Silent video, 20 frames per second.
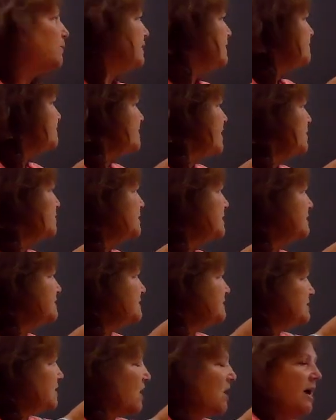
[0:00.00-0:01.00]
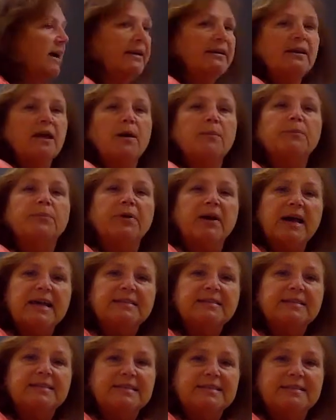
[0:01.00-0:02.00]
we focused on
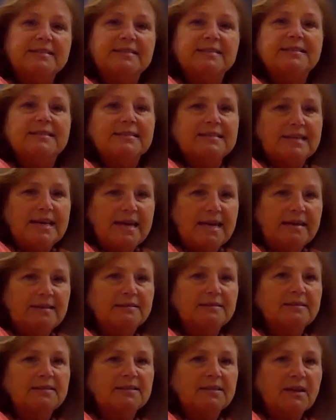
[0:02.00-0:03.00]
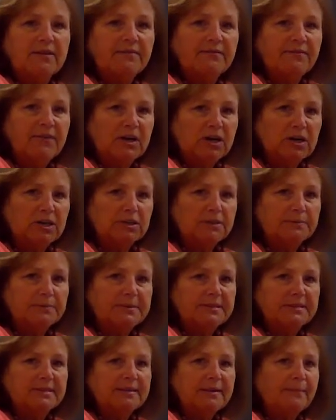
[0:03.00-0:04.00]
present tense
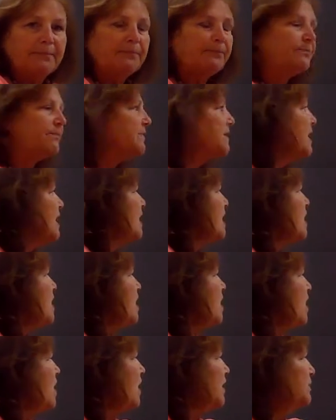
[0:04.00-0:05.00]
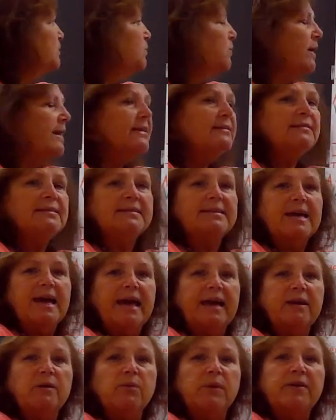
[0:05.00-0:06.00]
verbs. On
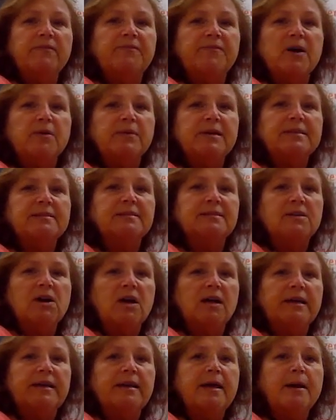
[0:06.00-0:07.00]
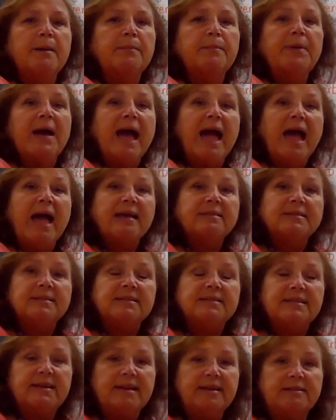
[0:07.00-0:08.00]
Wednesday, we focused on
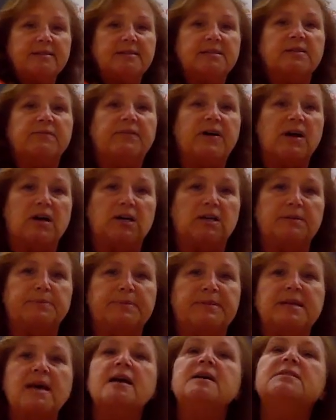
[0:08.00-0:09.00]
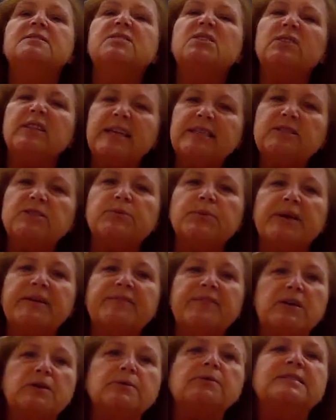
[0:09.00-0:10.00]
past tense verbs. So let's
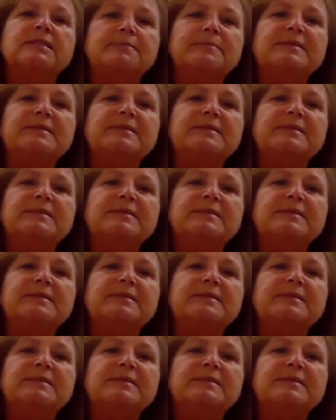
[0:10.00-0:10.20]
review some